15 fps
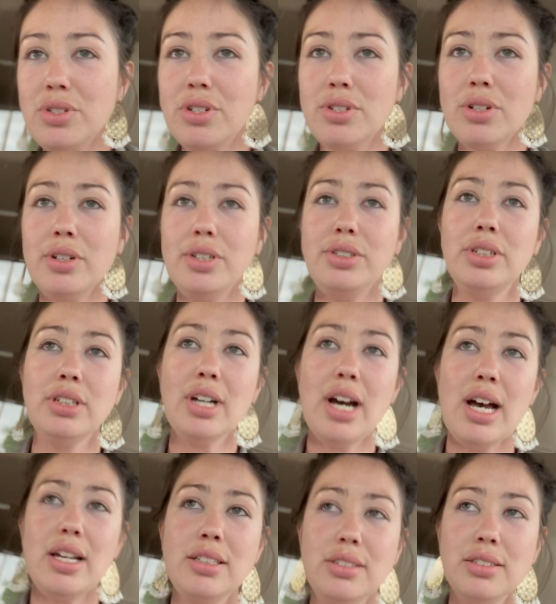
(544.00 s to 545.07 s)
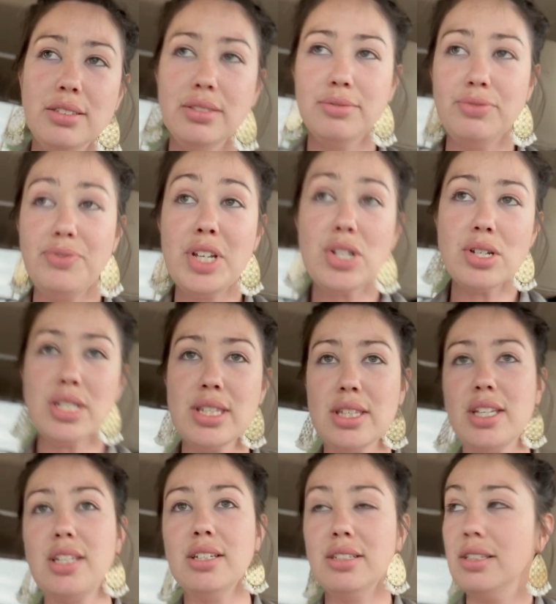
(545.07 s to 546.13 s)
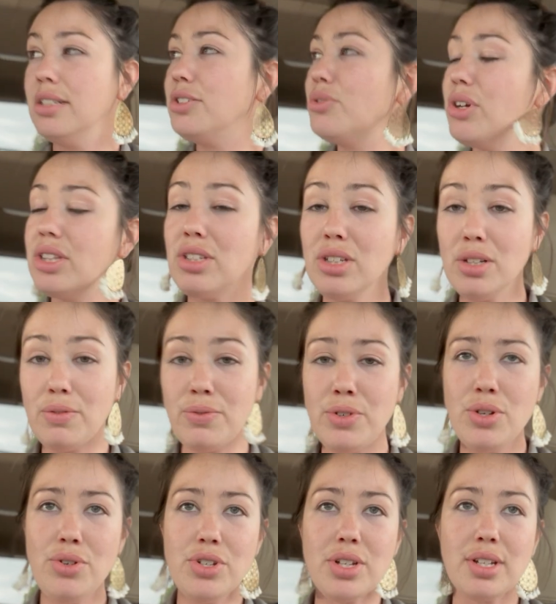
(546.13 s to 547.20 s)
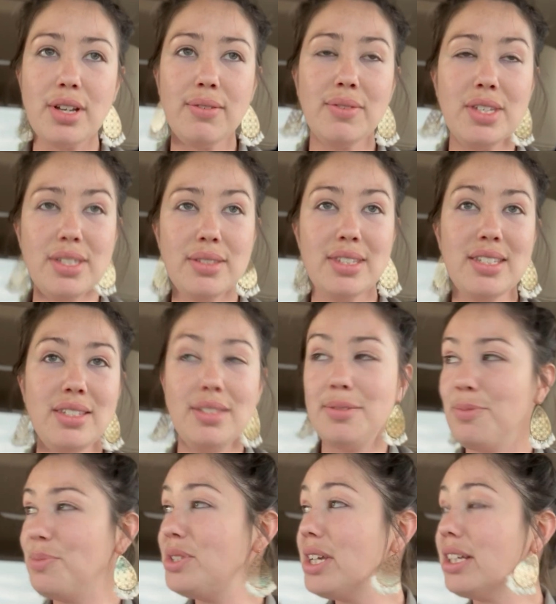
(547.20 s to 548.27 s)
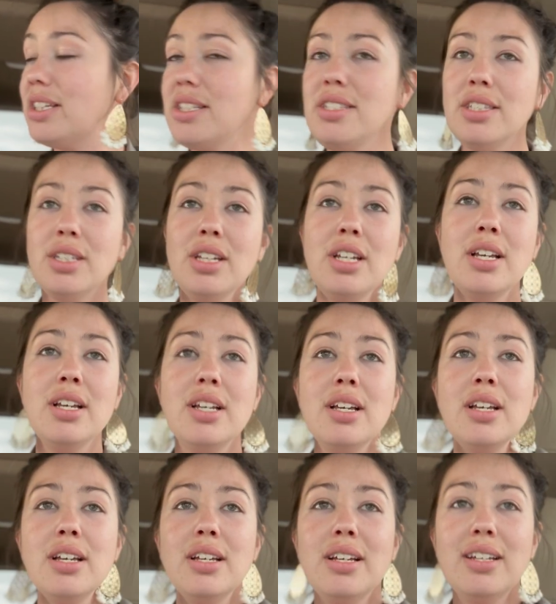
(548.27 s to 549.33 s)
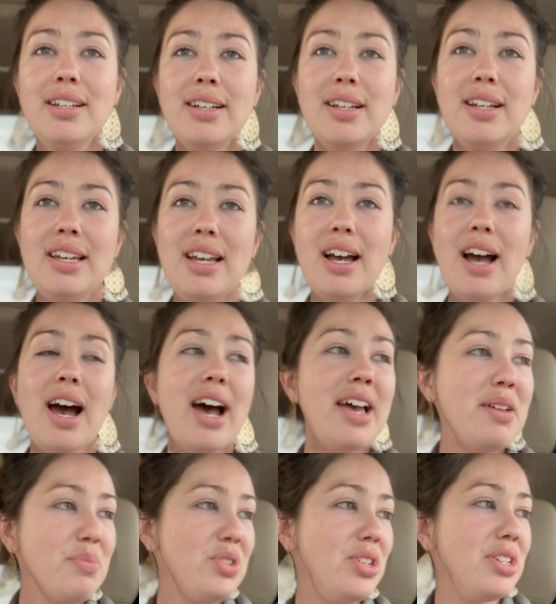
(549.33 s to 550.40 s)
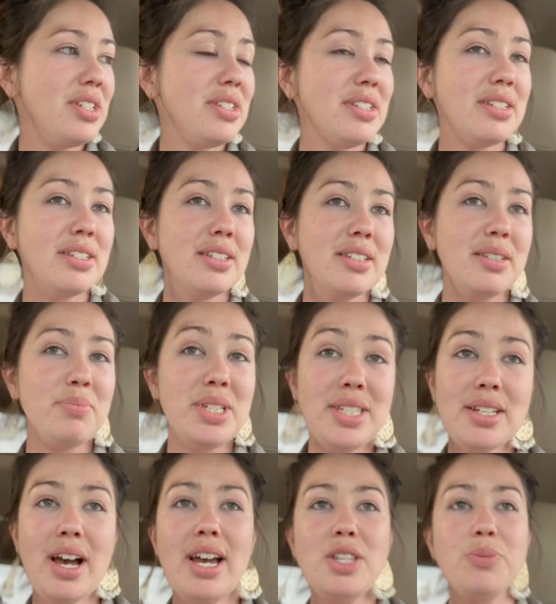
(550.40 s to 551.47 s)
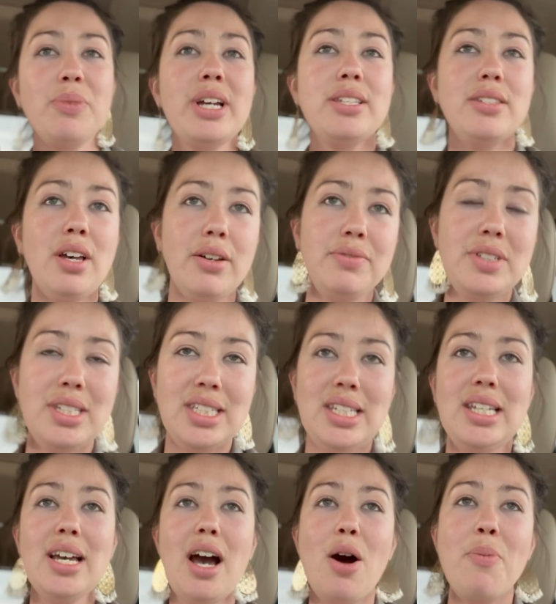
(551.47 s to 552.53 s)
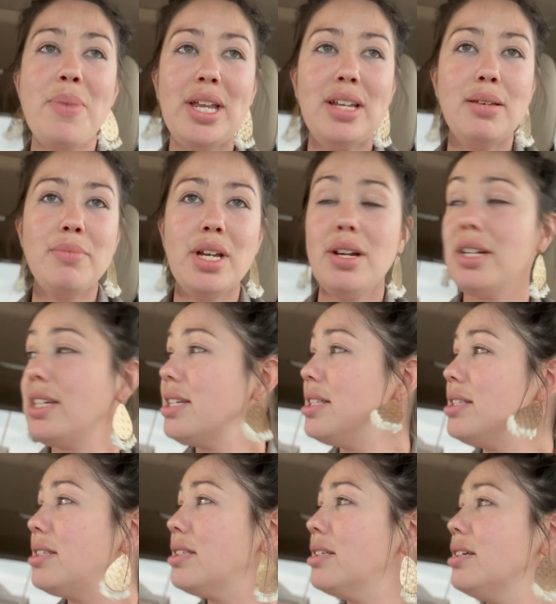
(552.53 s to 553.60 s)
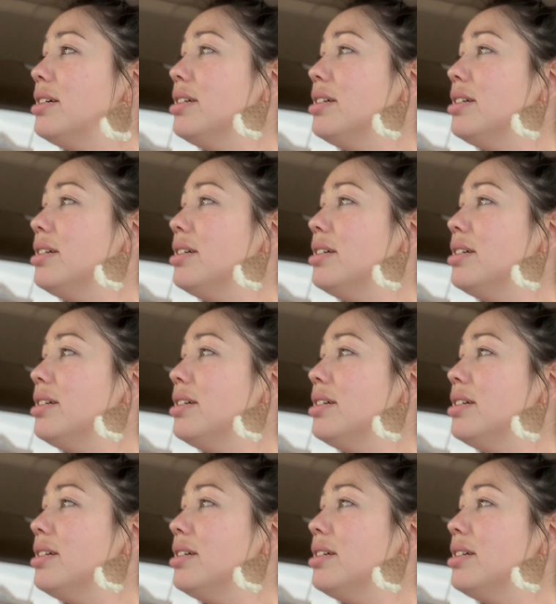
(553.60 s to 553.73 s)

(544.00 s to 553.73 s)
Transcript: to turn to God fiercely during the confusion of this sickness, I'm just besides myself to see how many Americans